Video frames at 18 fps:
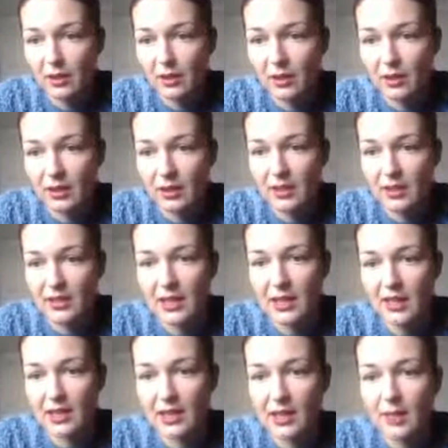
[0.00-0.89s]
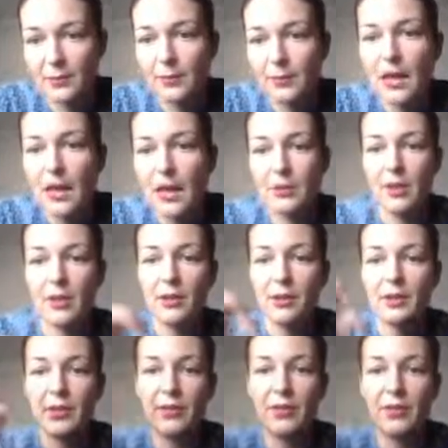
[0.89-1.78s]
is in the because in the
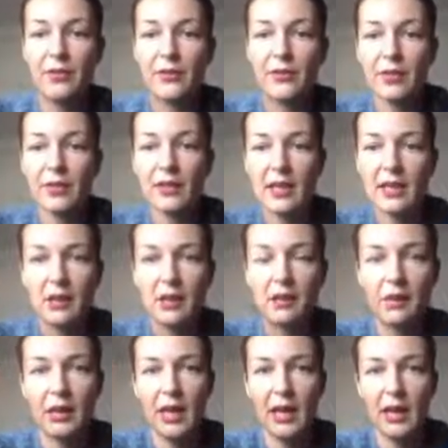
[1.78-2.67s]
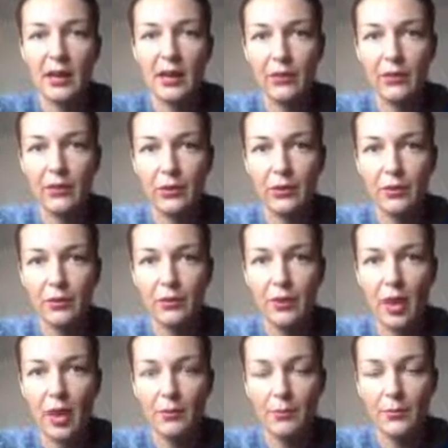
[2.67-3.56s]
front end you will have two
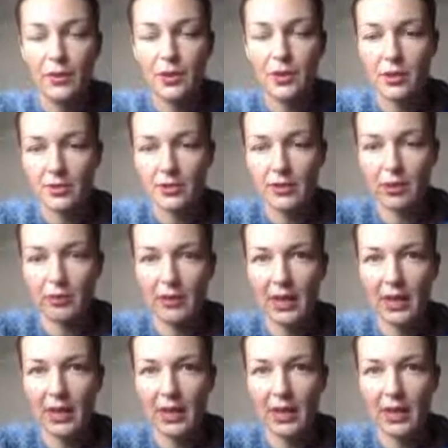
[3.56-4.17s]
options you will have